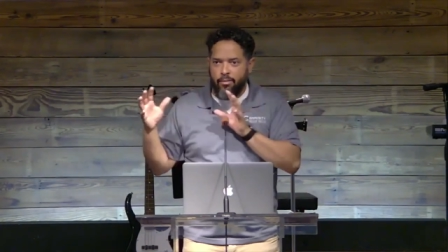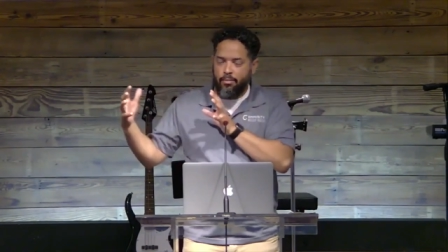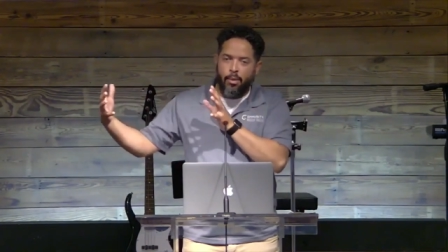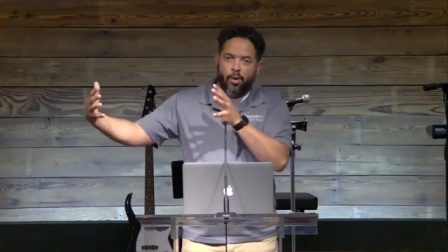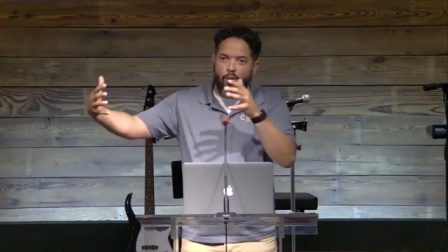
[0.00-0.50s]

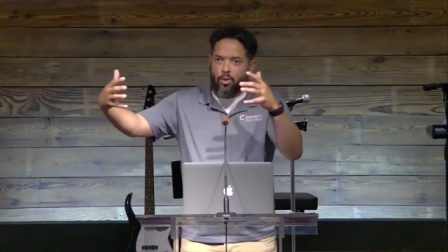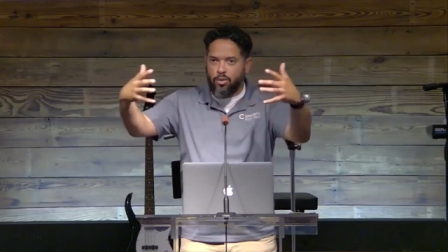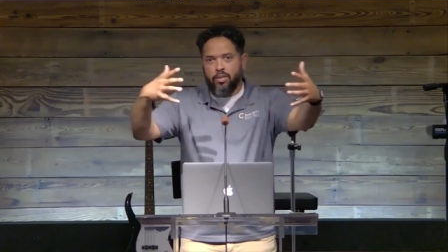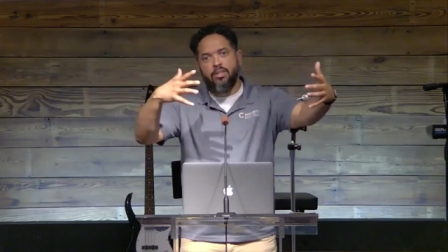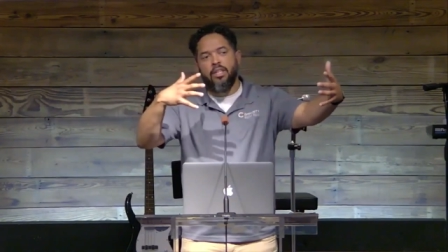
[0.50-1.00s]

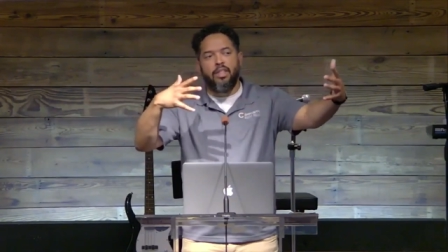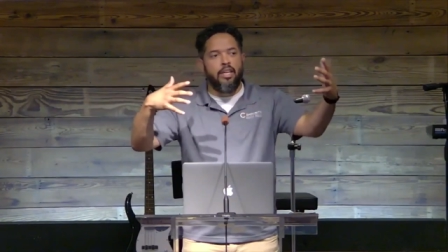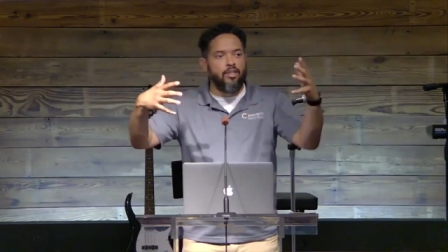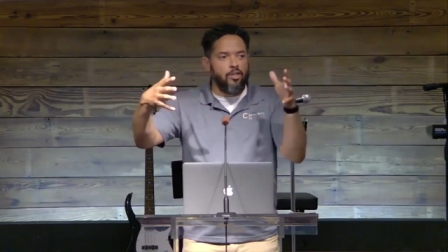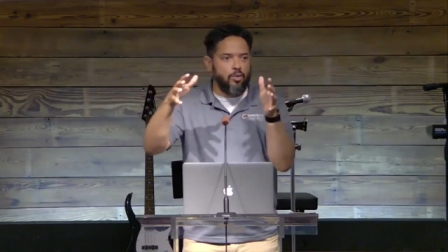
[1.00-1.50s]
molds the
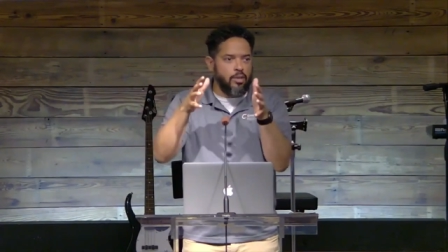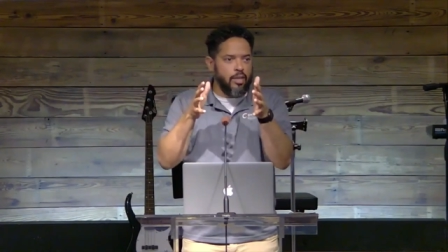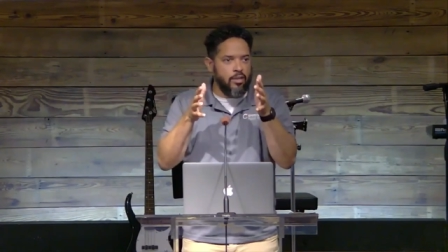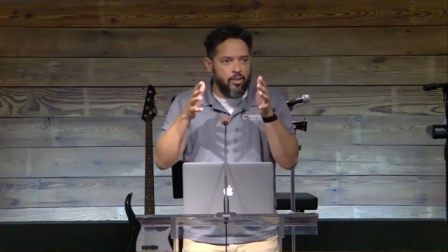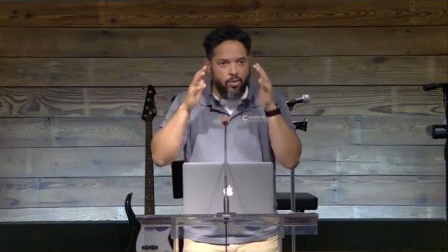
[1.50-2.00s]
things you
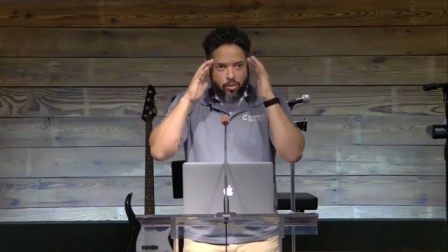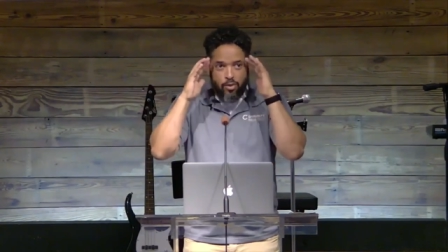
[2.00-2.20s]
see to